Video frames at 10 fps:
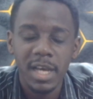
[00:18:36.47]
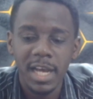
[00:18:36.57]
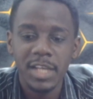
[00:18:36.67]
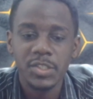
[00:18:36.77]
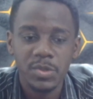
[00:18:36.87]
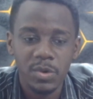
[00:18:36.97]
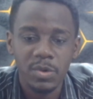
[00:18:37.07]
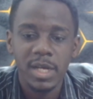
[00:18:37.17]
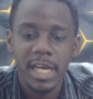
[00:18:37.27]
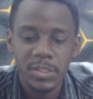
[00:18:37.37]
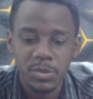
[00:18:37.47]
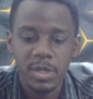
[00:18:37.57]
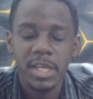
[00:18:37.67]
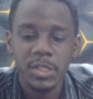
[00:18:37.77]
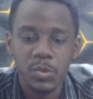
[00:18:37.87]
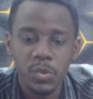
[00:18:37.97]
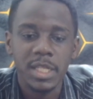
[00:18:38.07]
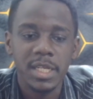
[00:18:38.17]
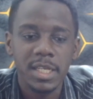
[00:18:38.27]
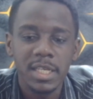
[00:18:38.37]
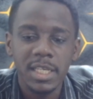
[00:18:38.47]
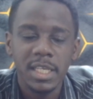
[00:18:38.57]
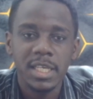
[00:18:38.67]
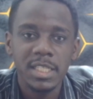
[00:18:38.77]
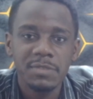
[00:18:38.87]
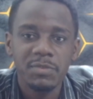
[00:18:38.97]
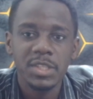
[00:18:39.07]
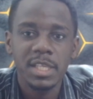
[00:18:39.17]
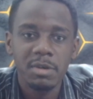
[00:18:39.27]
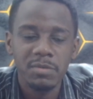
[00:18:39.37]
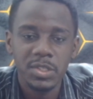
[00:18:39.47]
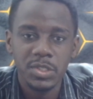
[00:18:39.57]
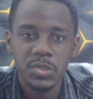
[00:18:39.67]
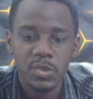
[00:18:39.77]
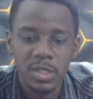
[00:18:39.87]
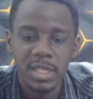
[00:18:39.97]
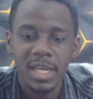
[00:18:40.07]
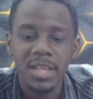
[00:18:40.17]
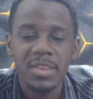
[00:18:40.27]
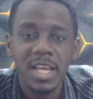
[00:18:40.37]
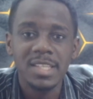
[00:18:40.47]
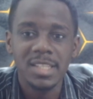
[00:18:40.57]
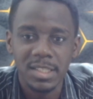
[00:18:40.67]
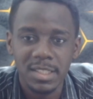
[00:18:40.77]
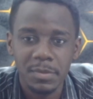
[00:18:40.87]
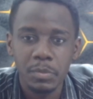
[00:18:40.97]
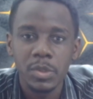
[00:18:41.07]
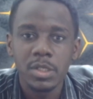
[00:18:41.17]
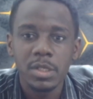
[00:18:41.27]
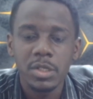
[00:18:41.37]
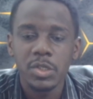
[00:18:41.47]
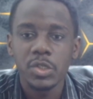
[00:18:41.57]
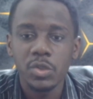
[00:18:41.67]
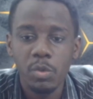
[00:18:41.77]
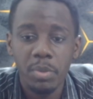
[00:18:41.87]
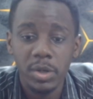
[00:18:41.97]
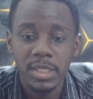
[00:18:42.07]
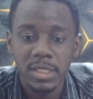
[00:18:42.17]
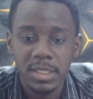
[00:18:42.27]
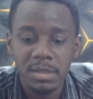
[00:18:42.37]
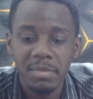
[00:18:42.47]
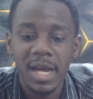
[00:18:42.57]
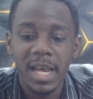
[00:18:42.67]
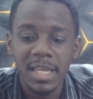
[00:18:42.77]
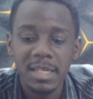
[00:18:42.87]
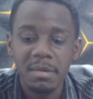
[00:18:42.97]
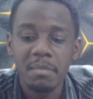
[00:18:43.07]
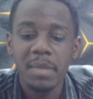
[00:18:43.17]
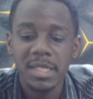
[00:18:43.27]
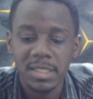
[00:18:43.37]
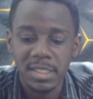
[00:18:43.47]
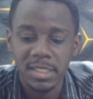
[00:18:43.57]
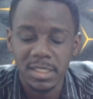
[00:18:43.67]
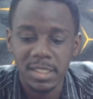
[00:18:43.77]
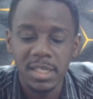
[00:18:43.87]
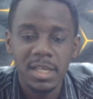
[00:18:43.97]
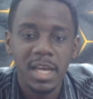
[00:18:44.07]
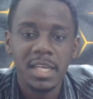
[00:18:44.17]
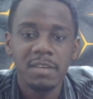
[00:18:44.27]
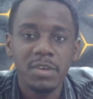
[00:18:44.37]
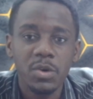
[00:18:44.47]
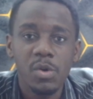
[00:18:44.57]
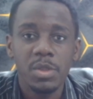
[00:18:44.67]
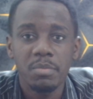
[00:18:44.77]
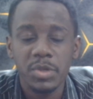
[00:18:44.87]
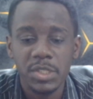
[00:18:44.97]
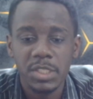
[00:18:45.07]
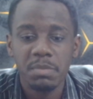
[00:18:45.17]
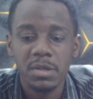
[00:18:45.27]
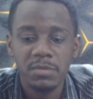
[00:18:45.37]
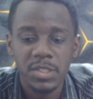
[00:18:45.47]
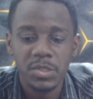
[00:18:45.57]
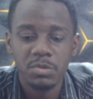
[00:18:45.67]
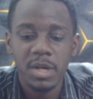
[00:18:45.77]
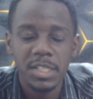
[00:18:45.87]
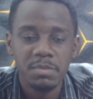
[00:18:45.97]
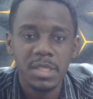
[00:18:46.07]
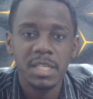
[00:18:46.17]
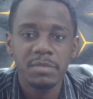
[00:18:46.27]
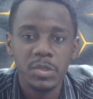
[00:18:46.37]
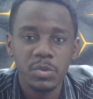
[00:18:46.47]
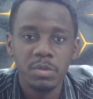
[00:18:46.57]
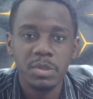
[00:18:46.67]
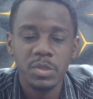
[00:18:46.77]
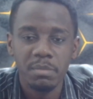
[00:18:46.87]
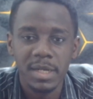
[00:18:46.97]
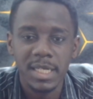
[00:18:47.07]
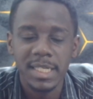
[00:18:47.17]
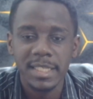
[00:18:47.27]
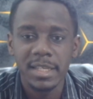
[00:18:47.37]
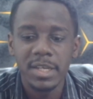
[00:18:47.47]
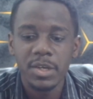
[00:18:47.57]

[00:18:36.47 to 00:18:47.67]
Arsenal has gone ahead to win its 4th game of the season, and they are just 2 points behind Man City. I cover you all in the precious blood of Jesus Christ. May the living to God bless you abundantly.